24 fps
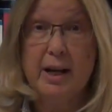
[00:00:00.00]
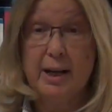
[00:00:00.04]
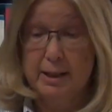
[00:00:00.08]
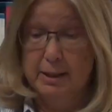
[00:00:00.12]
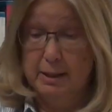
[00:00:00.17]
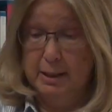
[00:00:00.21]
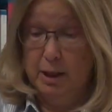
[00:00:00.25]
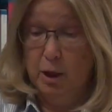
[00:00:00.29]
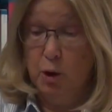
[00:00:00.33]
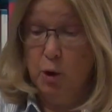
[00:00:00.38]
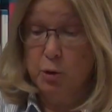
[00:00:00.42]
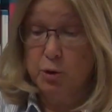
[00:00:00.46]
a
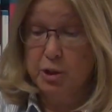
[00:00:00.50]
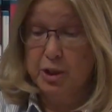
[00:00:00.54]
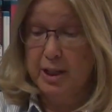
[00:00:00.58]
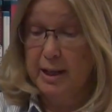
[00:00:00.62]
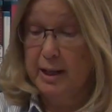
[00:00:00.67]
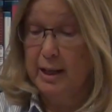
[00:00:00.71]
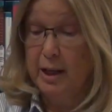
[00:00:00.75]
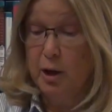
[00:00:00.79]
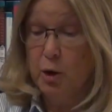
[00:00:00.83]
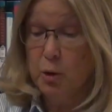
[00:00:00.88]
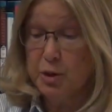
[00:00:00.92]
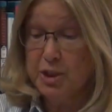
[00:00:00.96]

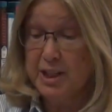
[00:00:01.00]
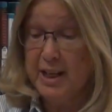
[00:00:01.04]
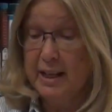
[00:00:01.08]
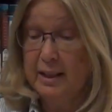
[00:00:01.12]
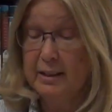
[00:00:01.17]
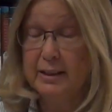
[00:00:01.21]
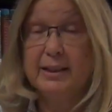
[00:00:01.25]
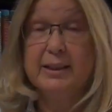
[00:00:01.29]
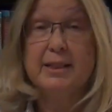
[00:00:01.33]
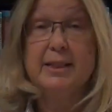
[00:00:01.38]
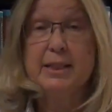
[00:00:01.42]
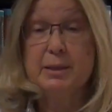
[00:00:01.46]

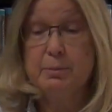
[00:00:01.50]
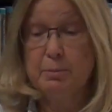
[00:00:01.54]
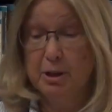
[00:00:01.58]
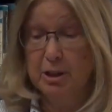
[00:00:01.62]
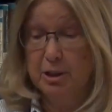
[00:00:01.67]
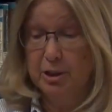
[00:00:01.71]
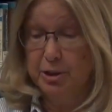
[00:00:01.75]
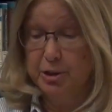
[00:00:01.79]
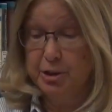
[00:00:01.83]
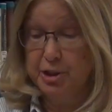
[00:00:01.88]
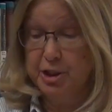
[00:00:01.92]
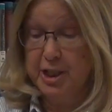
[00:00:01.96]
hotel in a
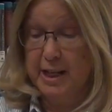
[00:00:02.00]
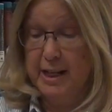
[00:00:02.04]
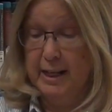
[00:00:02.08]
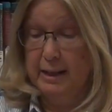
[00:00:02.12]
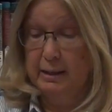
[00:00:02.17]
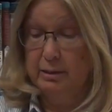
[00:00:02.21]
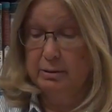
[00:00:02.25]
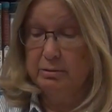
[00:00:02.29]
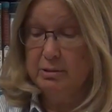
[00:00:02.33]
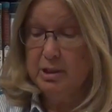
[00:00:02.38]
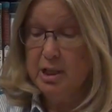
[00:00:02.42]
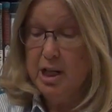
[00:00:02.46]
smuggler's
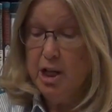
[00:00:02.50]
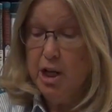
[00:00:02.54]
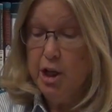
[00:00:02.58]
town.